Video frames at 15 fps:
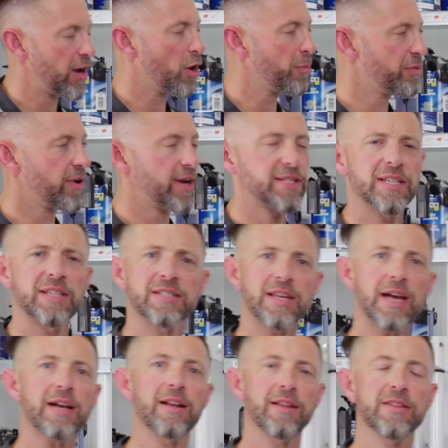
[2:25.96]
operate
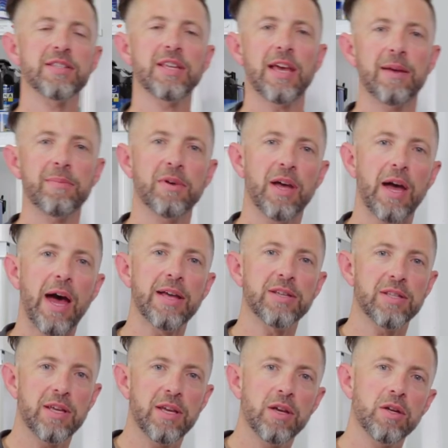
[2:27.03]
exactly the same as
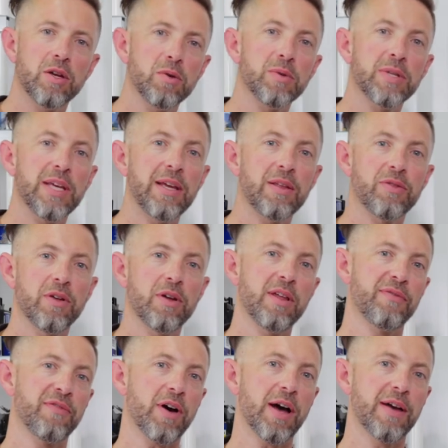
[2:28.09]
the
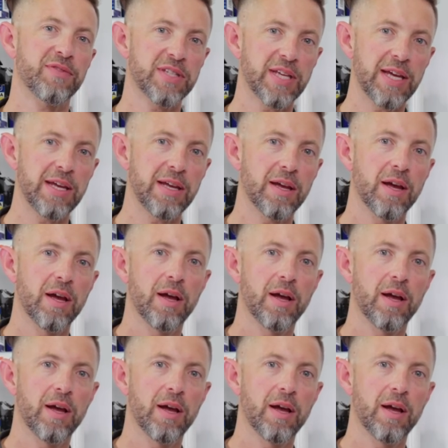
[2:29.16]
UED35T,